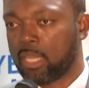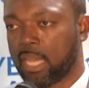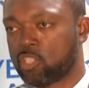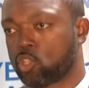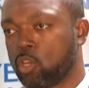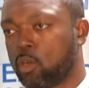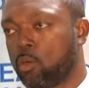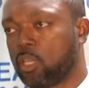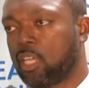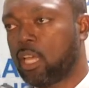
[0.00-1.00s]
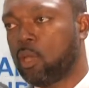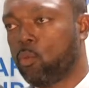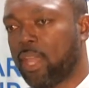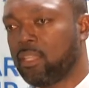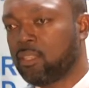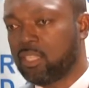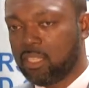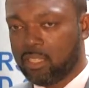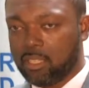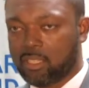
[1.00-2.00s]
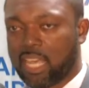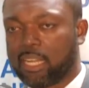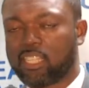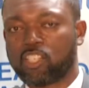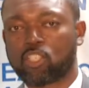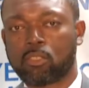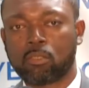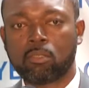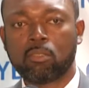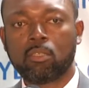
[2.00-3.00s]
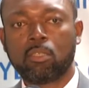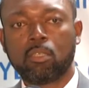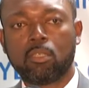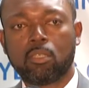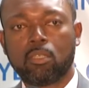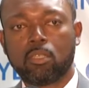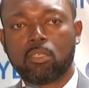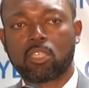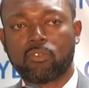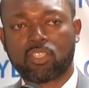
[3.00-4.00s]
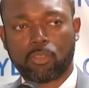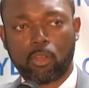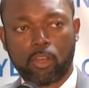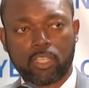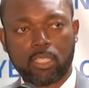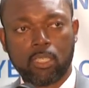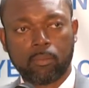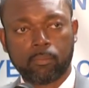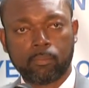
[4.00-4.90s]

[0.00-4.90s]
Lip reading: And so when the Sanitation Service Authority,